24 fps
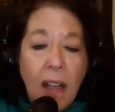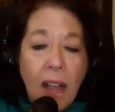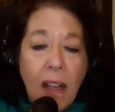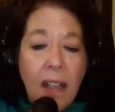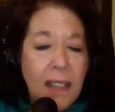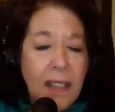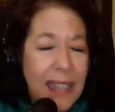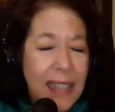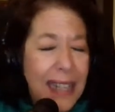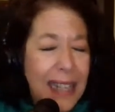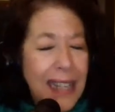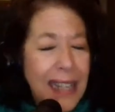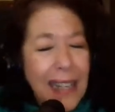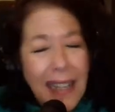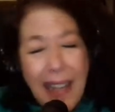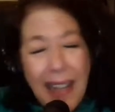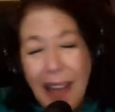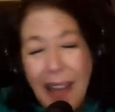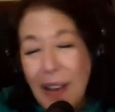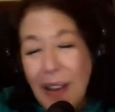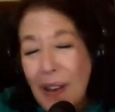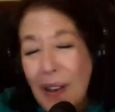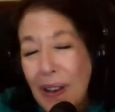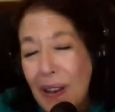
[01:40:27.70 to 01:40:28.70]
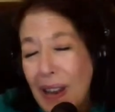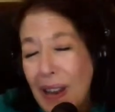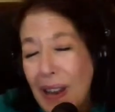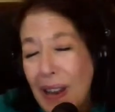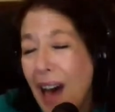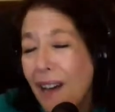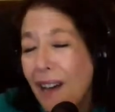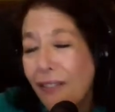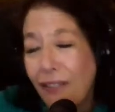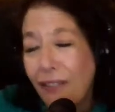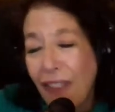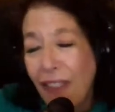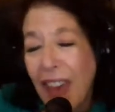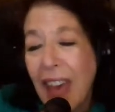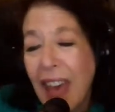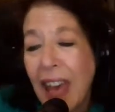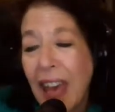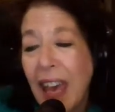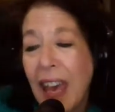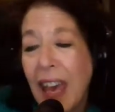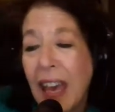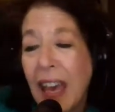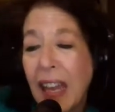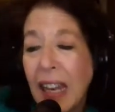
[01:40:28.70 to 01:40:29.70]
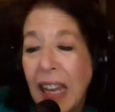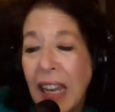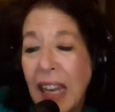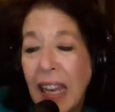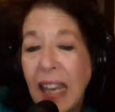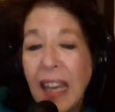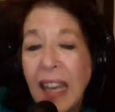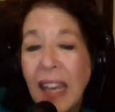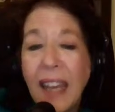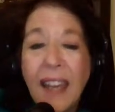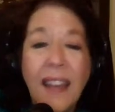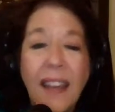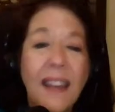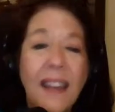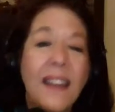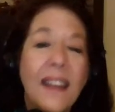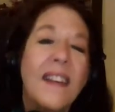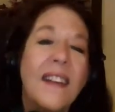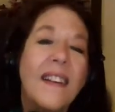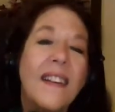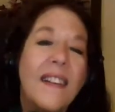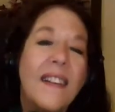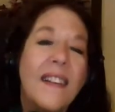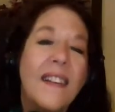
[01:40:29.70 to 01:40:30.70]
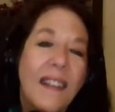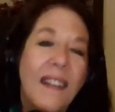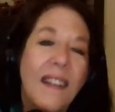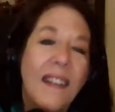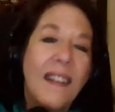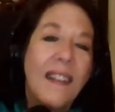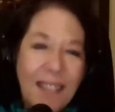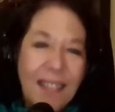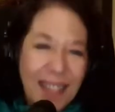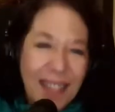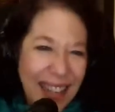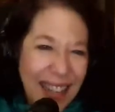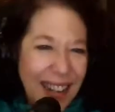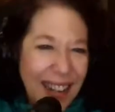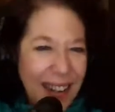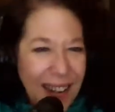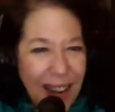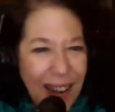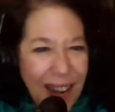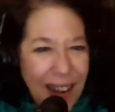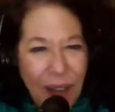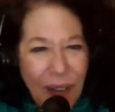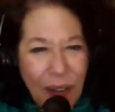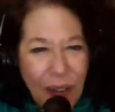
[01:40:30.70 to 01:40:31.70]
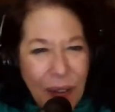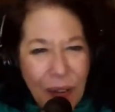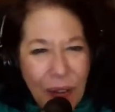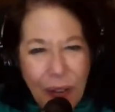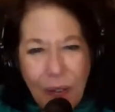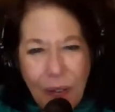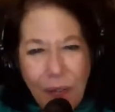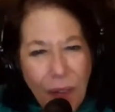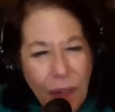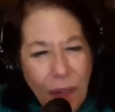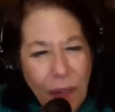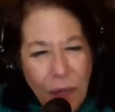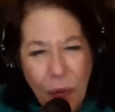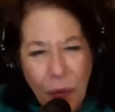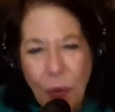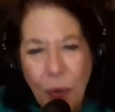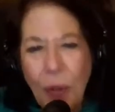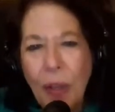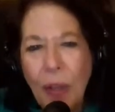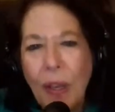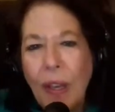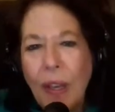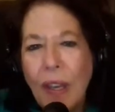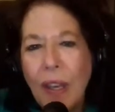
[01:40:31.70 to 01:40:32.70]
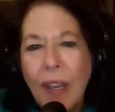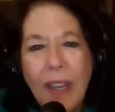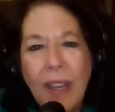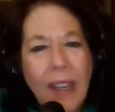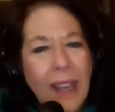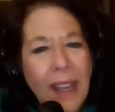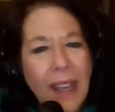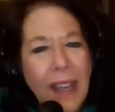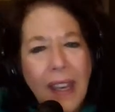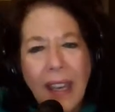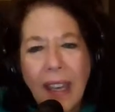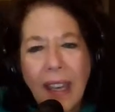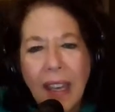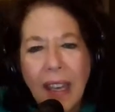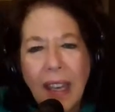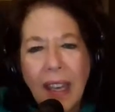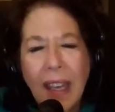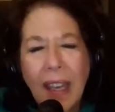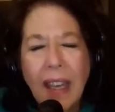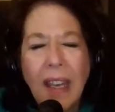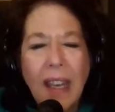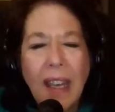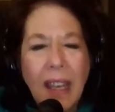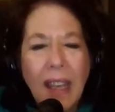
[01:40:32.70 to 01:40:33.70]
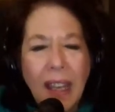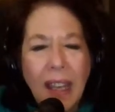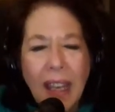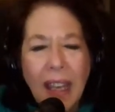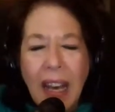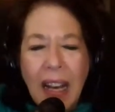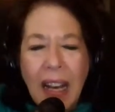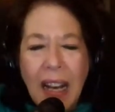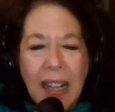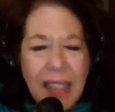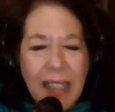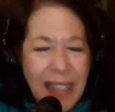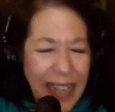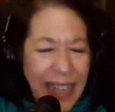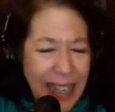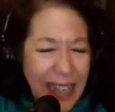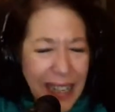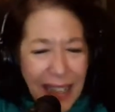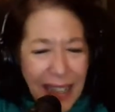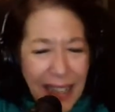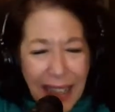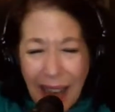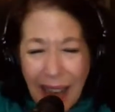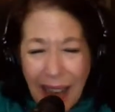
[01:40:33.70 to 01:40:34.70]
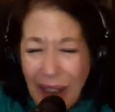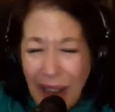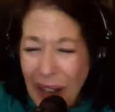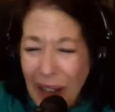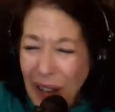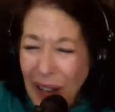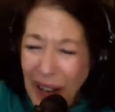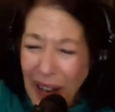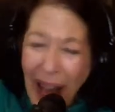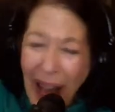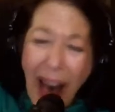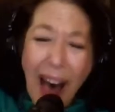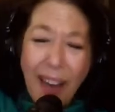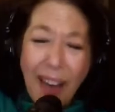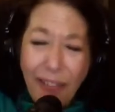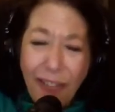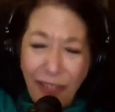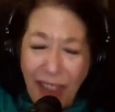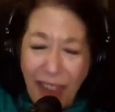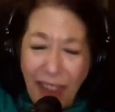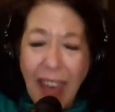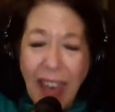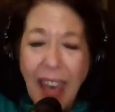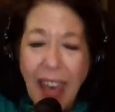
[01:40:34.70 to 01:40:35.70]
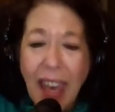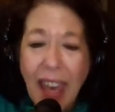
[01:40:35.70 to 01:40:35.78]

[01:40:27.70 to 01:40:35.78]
Take a load out, Fanny, take a load for free. Take a load off, Fanny.